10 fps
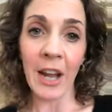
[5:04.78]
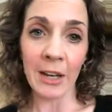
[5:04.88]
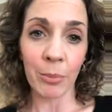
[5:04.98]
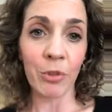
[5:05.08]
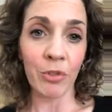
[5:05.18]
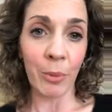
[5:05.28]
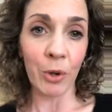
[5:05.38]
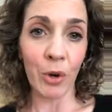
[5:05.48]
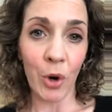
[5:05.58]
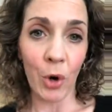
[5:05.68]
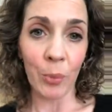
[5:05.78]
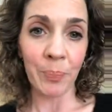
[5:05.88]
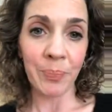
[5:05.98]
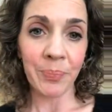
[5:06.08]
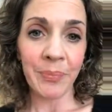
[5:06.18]
items from your
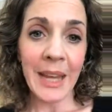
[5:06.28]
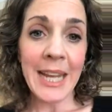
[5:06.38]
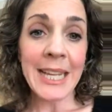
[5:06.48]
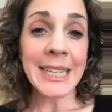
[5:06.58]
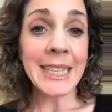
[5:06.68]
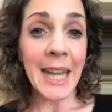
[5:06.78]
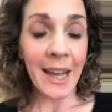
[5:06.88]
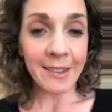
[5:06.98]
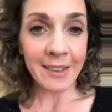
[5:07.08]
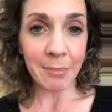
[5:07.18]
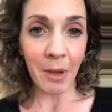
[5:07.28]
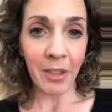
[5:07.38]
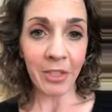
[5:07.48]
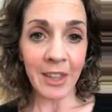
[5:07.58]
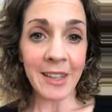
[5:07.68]
home. Next
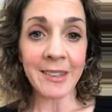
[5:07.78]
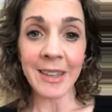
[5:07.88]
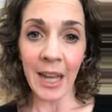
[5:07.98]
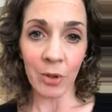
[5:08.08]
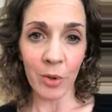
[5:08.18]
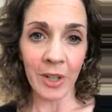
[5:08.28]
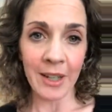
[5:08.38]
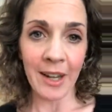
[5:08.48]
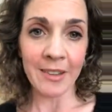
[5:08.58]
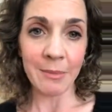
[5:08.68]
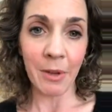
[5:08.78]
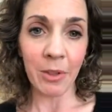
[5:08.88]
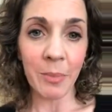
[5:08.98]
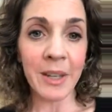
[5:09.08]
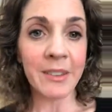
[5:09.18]
month is Get Organized
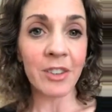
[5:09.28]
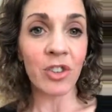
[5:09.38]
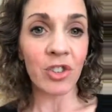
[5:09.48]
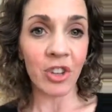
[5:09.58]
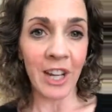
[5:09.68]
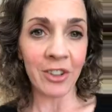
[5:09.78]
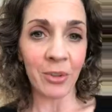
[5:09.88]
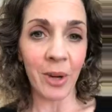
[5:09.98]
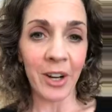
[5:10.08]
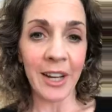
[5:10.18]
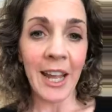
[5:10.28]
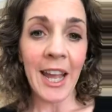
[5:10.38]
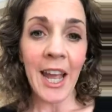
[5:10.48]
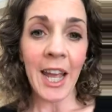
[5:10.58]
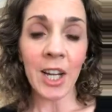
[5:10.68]
month because it's January,
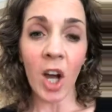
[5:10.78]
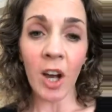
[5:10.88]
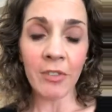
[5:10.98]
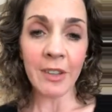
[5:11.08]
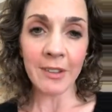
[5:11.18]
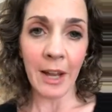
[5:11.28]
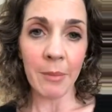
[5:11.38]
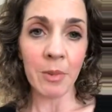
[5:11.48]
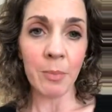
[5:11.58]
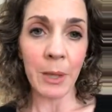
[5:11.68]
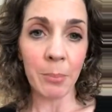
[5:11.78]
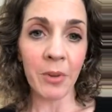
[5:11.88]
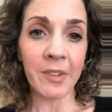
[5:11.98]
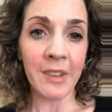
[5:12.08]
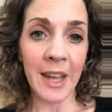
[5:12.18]
and oftentimes
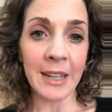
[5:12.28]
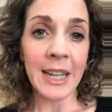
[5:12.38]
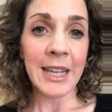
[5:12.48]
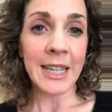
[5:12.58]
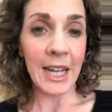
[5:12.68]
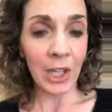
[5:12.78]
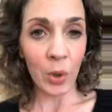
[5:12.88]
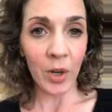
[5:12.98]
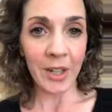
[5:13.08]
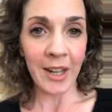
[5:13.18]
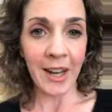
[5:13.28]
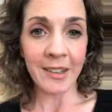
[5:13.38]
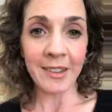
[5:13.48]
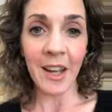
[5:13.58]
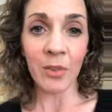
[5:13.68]
people set getting
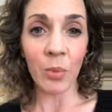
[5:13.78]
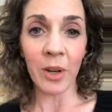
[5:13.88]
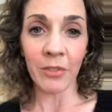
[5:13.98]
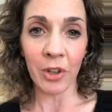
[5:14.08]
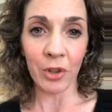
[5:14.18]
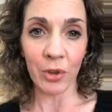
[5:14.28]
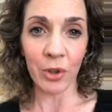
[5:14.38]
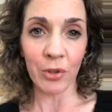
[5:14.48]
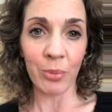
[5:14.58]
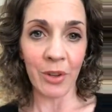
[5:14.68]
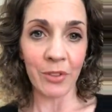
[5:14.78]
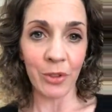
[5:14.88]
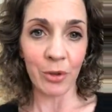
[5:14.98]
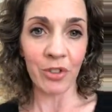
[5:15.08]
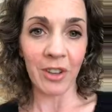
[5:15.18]
organized as one of their New Year's
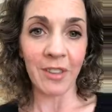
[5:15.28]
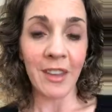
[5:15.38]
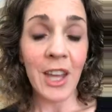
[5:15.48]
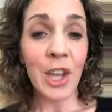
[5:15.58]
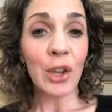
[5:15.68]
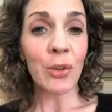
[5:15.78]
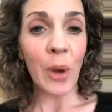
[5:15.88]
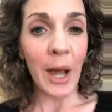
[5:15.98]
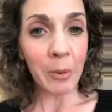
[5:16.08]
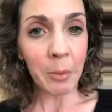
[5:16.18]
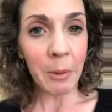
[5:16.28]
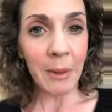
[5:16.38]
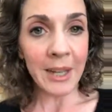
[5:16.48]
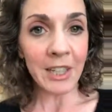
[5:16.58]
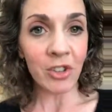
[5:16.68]
resolutions. So I will be
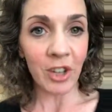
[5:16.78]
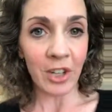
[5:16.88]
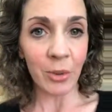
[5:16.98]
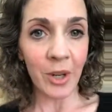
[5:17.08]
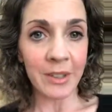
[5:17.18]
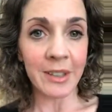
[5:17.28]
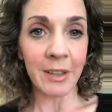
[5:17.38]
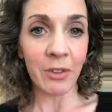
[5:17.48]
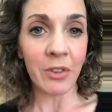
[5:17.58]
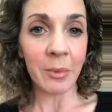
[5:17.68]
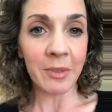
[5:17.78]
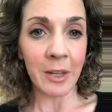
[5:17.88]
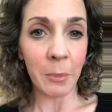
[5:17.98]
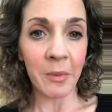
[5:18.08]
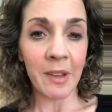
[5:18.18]
back in January to give you some
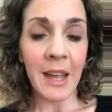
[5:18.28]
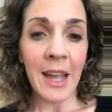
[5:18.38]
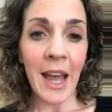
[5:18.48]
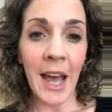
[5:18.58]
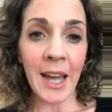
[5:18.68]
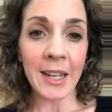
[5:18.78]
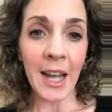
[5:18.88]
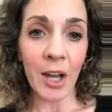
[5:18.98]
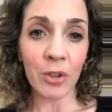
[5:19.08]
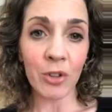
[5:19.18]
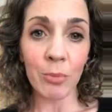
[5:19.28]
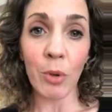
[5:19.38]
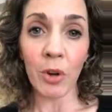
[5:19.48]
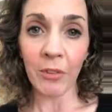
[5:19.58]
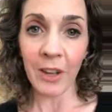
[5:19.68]
tips on how to
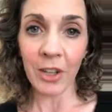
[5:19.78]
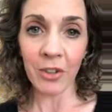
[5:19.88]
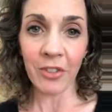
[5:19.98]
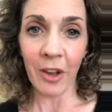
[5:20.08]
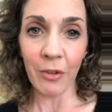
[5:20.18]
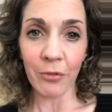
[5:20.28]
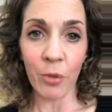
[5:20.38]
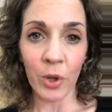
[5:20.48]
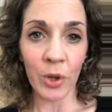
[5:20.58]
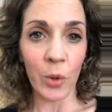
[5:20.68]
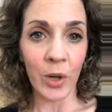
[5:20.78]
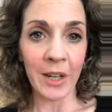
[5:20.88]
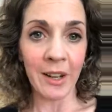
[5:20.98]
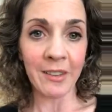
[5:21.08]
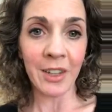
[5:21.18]
motivate yourself for your
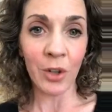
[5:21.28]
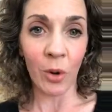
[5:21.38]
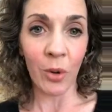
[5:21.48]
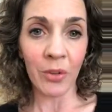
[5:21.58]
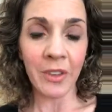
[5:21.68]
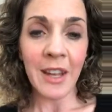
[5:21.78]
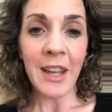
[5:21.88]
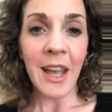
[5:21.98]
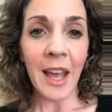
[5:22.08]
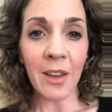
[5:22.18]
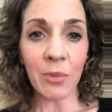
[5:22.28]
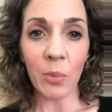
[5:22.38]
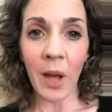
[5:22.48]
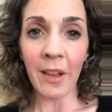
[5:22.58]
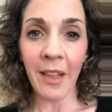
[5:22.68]
organizing goals, as
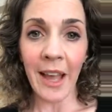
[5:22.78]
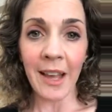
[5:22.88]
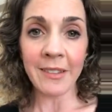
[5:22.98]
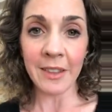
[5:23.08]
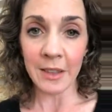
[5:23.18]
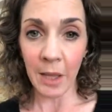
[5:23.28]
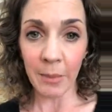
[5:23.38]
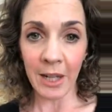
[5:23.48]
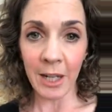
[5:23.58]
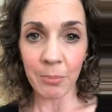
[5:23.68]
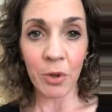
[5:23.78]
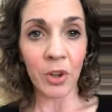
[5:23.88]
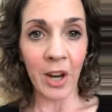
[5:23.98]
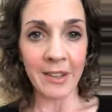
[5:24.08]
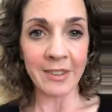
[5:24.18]
well as eliminate
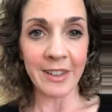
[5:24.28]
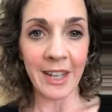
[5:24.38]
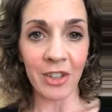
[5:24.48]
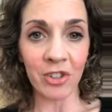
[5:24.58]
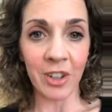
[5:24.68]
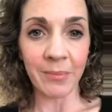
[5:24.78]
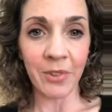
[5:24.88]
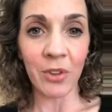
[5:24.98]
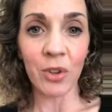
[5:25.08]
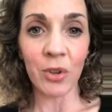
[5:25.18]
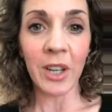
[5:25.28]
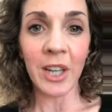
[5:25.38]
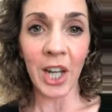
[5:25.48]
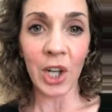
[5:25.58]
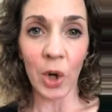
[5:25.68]
procrastination so you
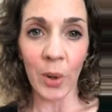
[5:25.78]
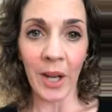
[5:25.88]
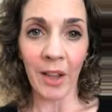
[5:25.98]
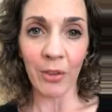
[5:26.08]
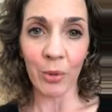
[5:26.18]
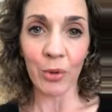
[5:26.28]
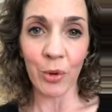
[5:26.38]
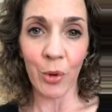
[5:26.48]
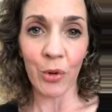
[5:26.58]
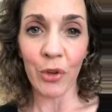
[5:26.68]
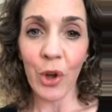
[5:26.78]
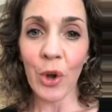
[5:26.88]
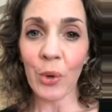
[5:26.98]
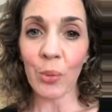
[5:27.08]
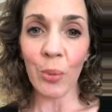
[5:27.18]
can get going on those goals
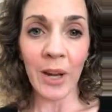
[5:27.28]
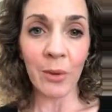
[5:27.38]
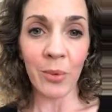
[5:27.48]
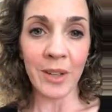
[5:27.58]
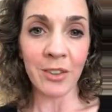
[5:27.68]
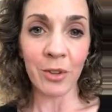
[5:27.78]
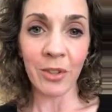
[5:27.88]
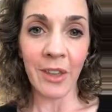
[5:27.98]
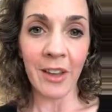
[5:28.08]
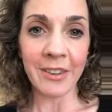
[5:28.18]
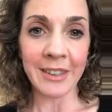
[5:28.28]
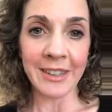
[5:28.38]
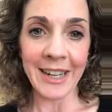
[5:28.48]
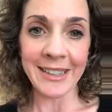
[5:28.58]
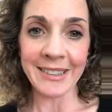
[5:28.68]
right when
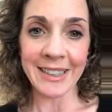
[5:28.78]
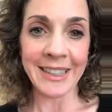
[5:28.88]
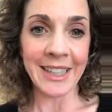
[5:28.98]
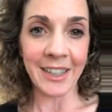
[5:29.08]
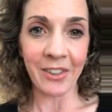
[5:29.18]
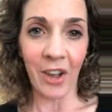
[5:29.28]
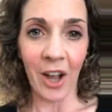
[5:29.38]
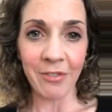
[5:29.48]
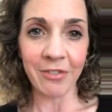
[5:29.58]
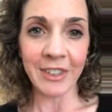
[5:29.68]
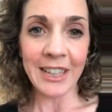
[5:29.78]
2018 kicks off.